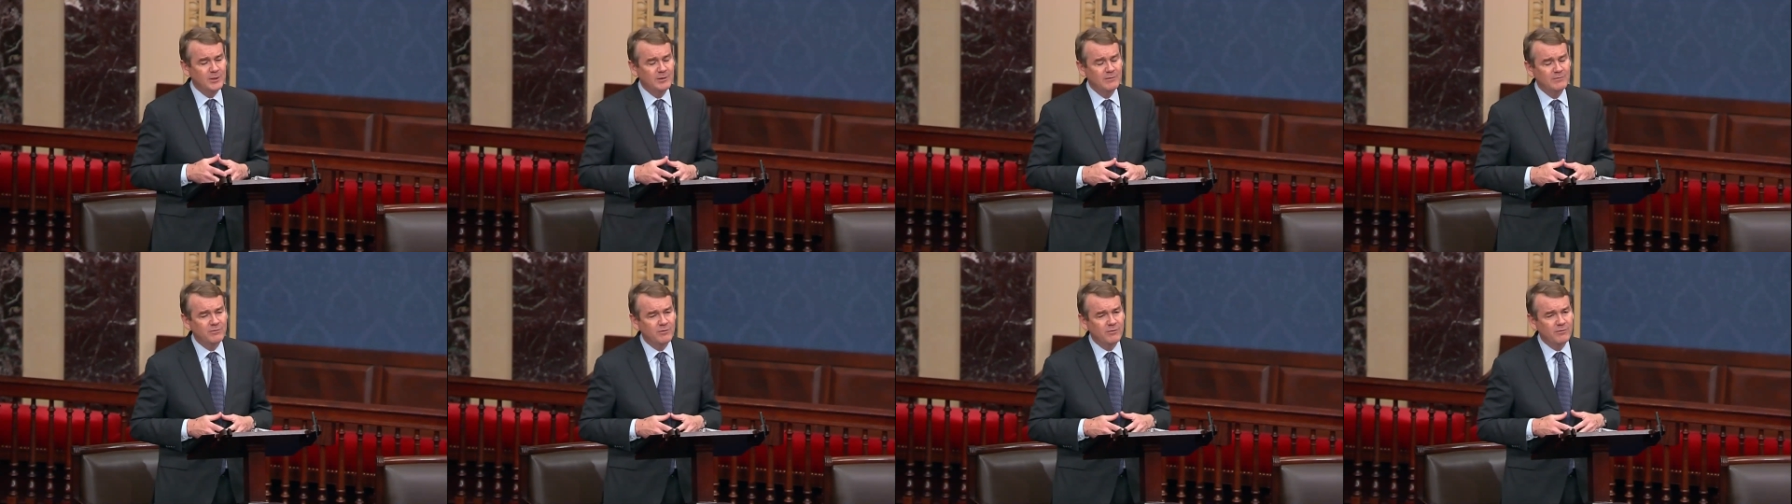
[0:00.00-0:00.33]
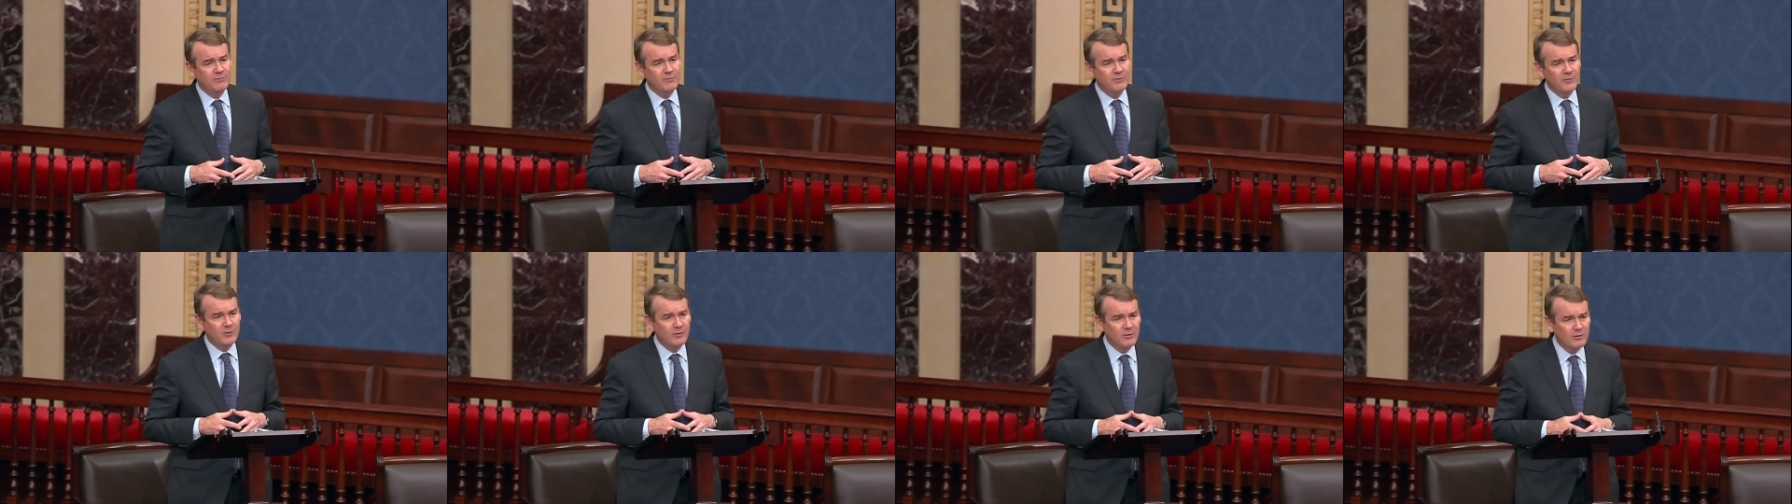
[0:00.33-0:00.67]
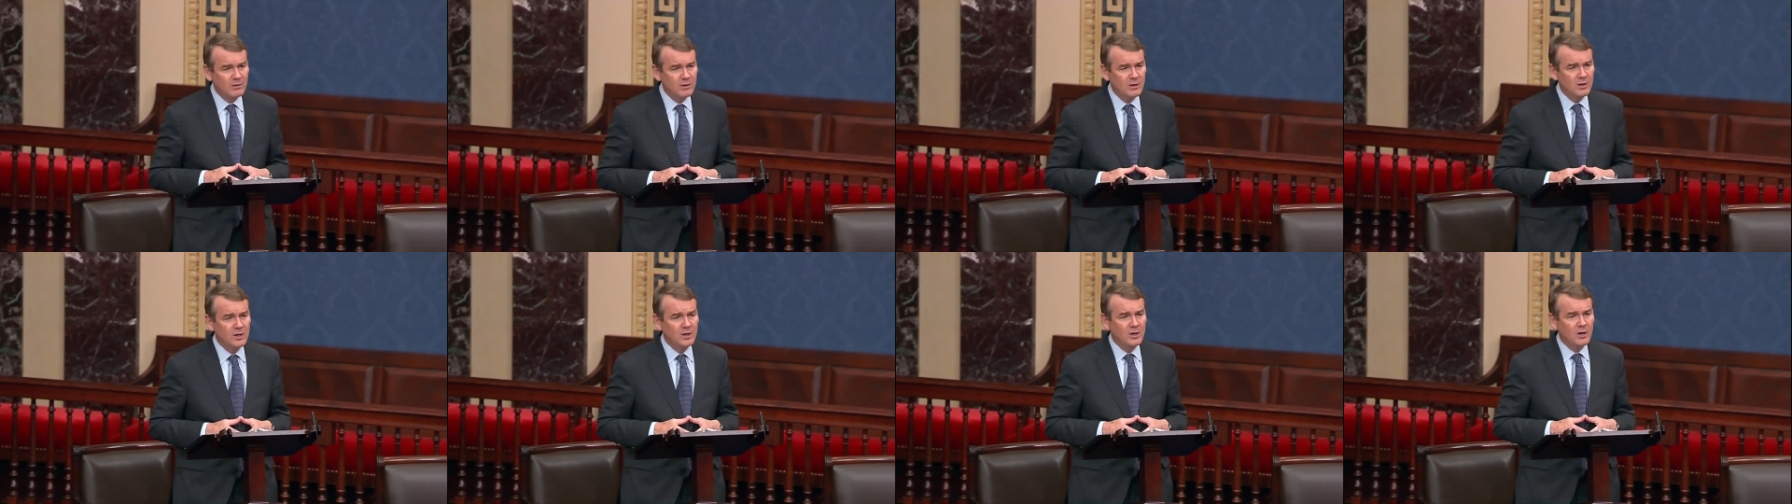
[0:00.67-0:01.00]
and
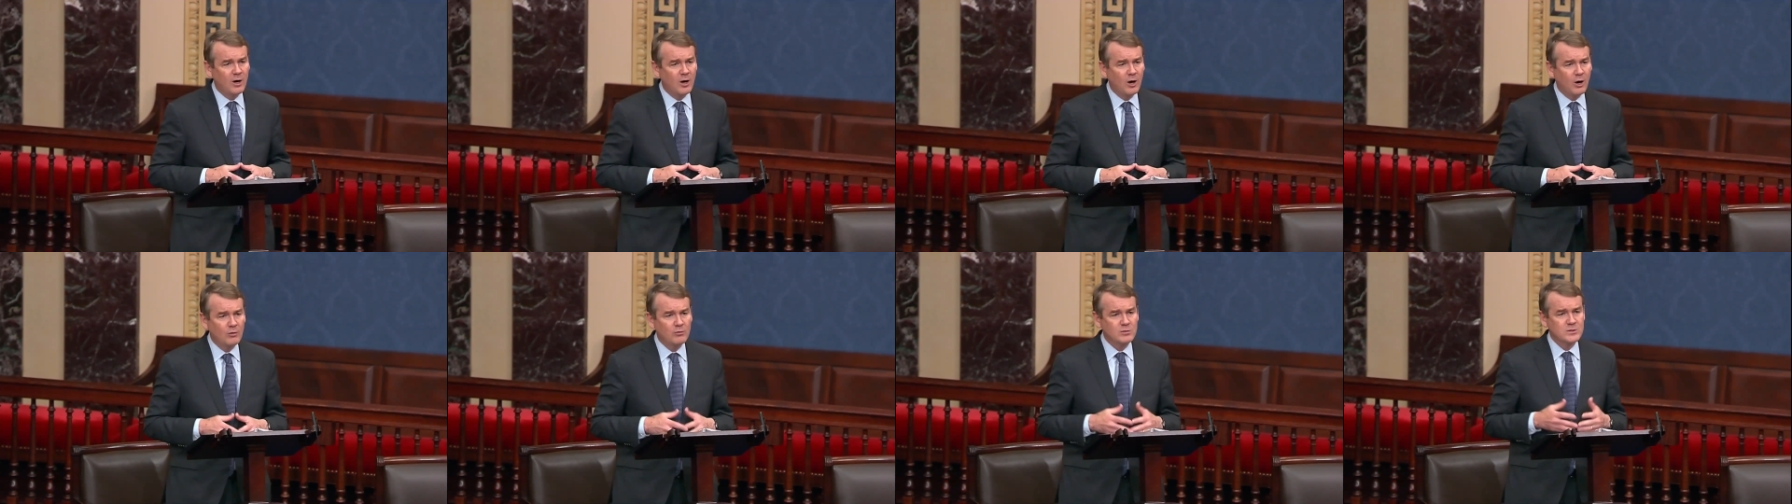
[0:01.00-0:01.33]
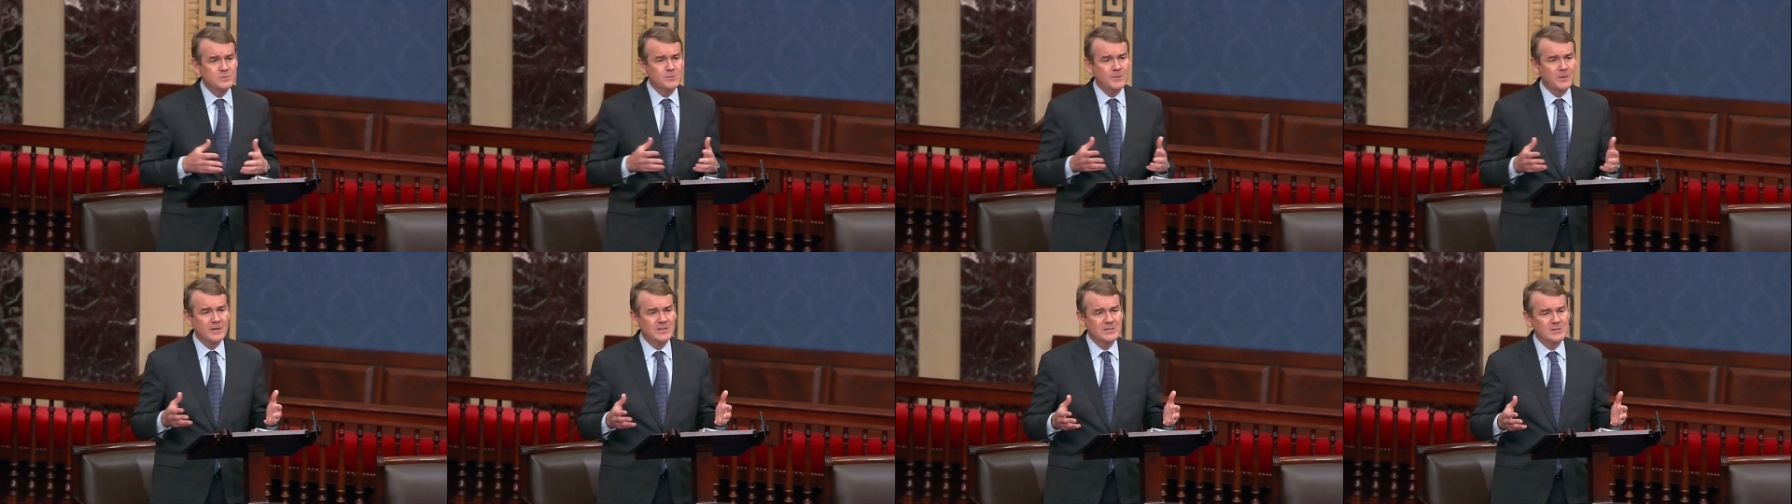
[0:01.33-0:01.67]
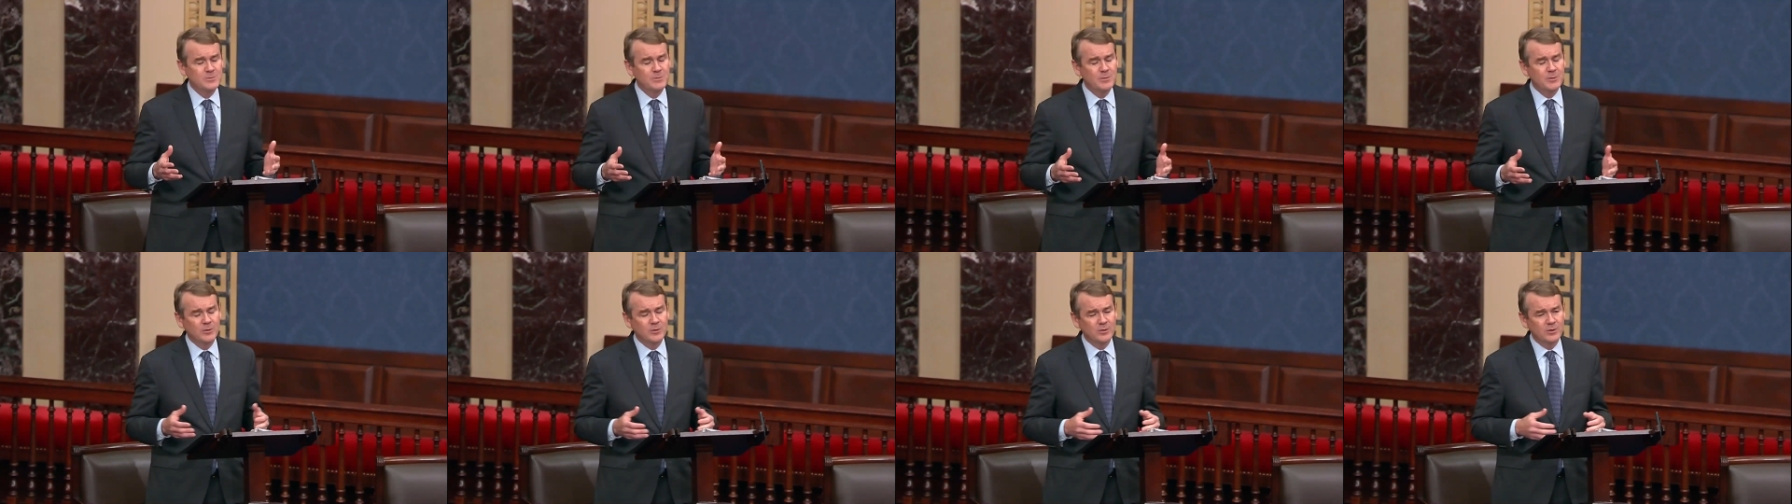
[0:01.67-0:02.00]
fulfill our
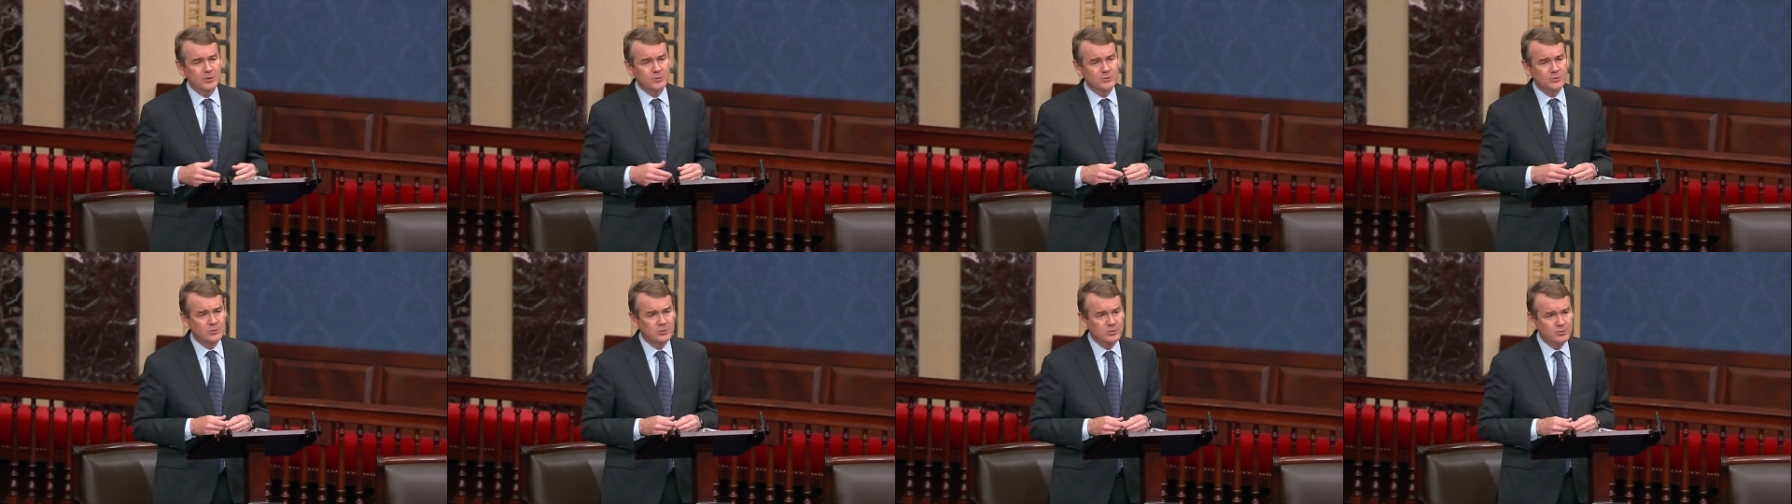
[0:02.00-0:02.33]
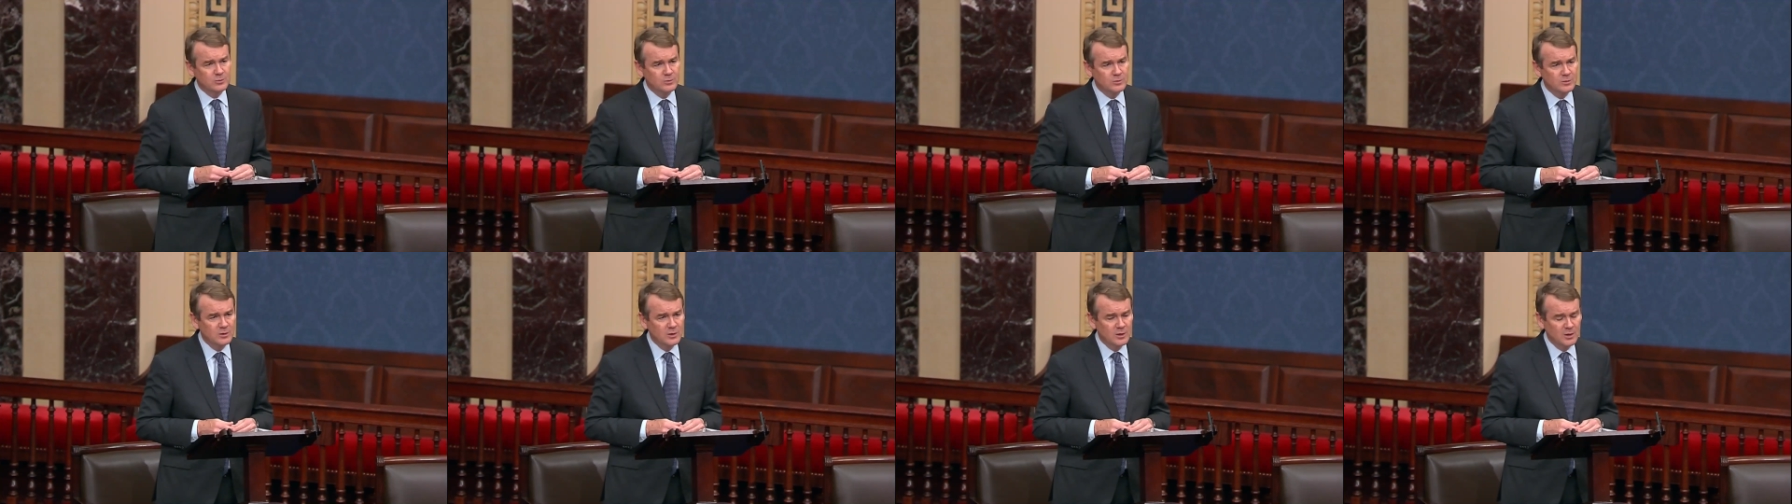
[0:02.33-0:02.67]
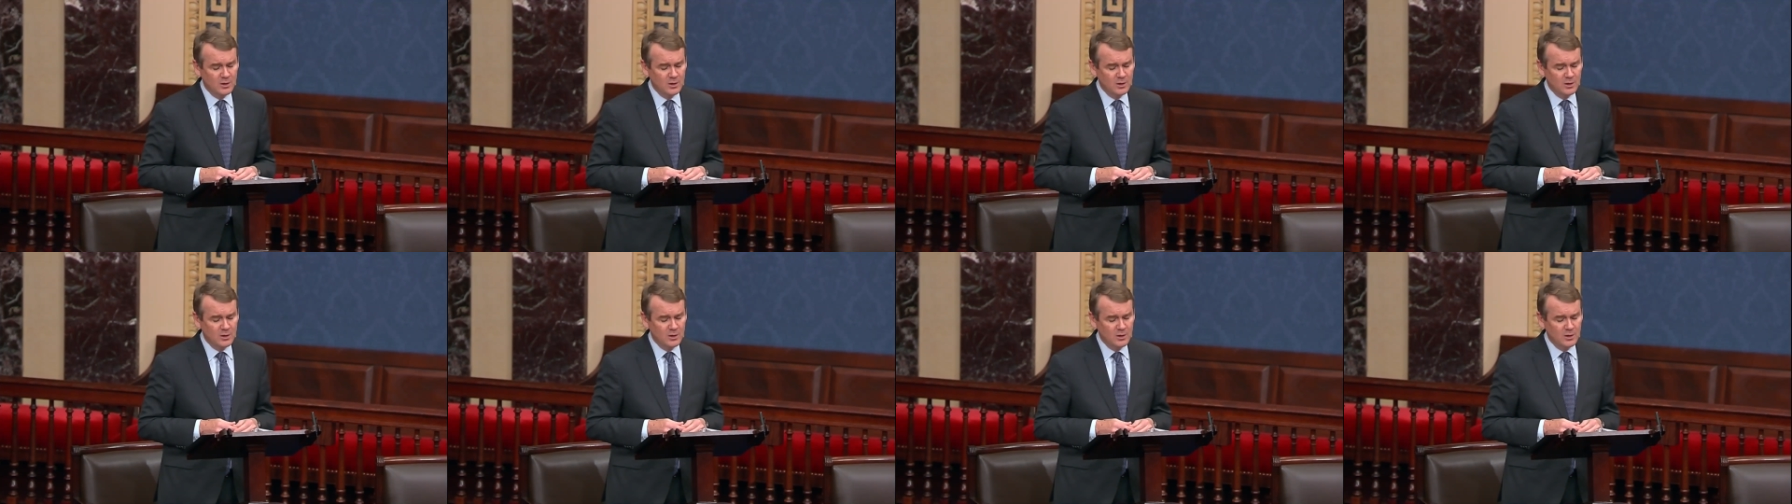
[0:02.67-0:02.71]
responsibility to